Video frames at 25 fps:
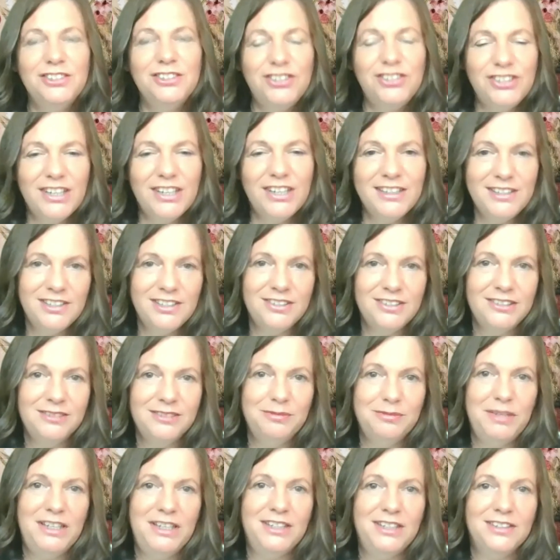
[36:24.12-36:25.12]
Gentle
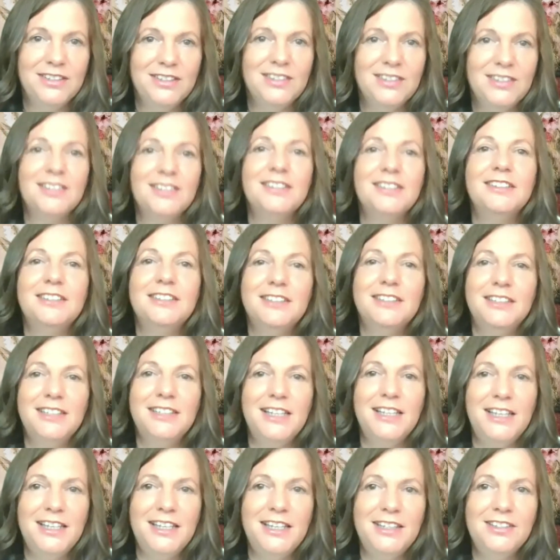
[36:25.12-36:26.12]
means,
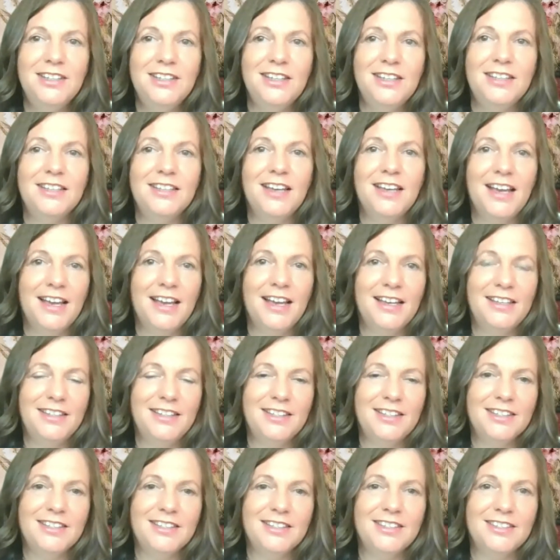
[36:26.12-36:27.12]
easy
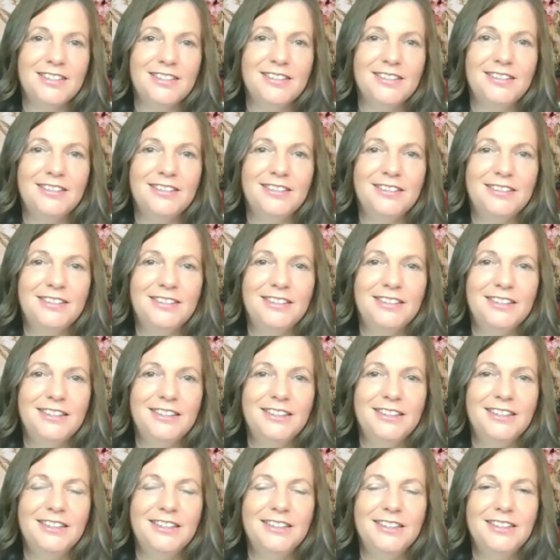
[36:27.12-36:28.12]
tasks.
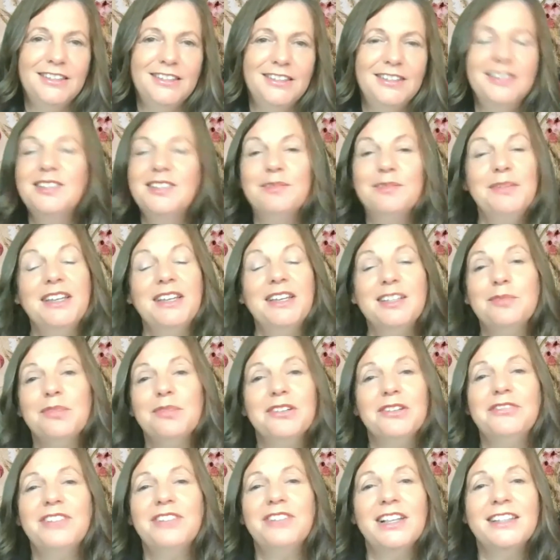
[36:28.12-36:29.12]
This makes
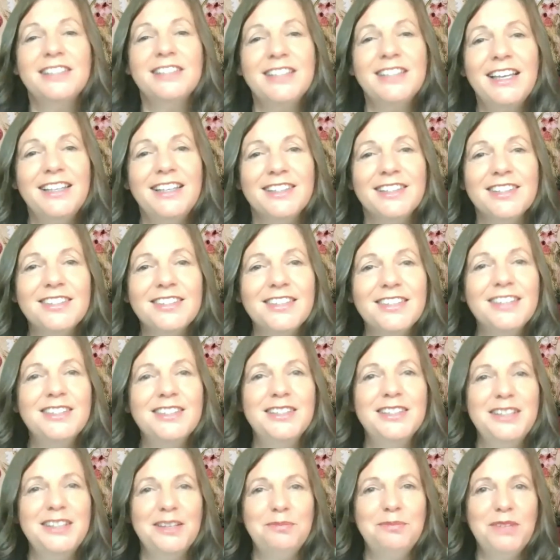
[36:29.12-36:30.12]
perfect sense,
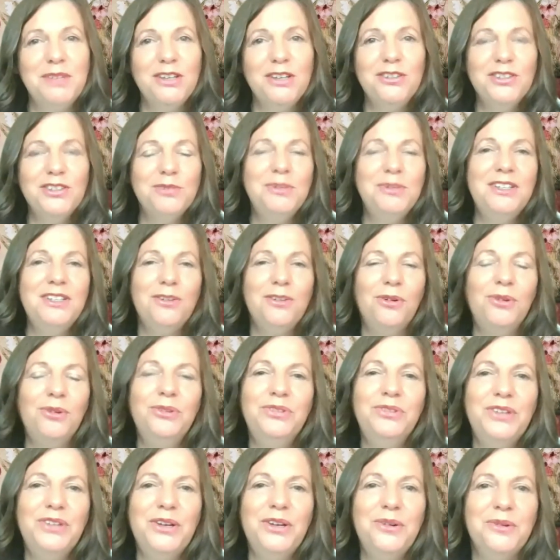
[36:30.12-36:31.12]
doesn't it? Because we all
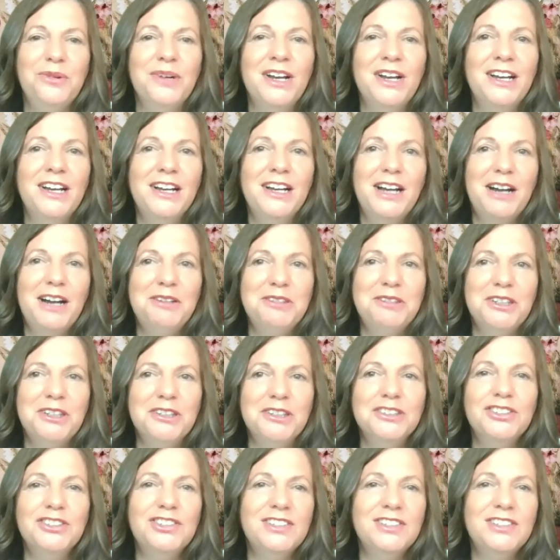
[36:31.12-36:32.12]
know how
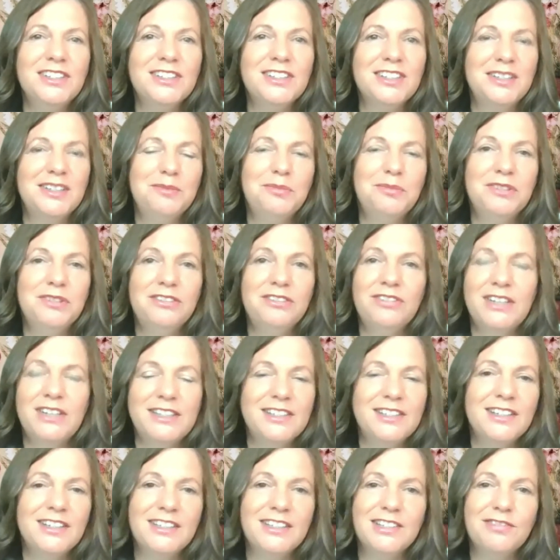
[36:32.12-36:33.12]
harshness can
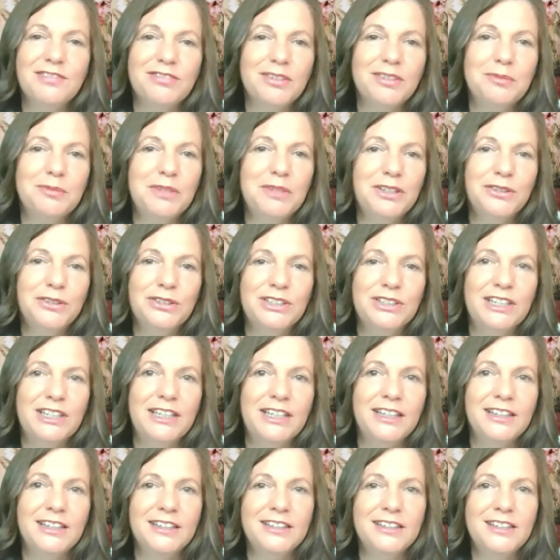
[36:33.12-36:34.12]
prevent us from
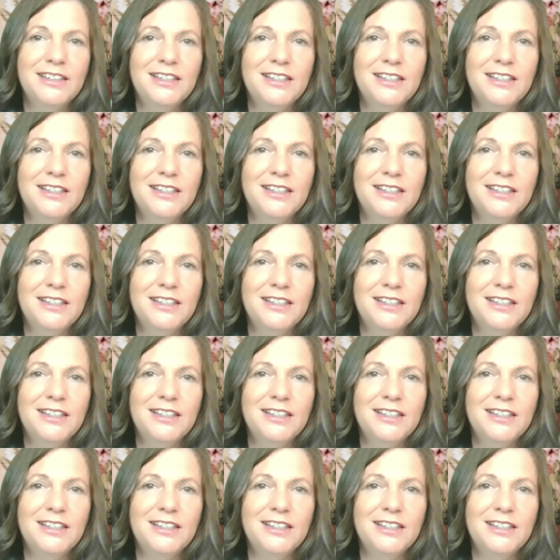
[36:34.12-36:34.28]
learning,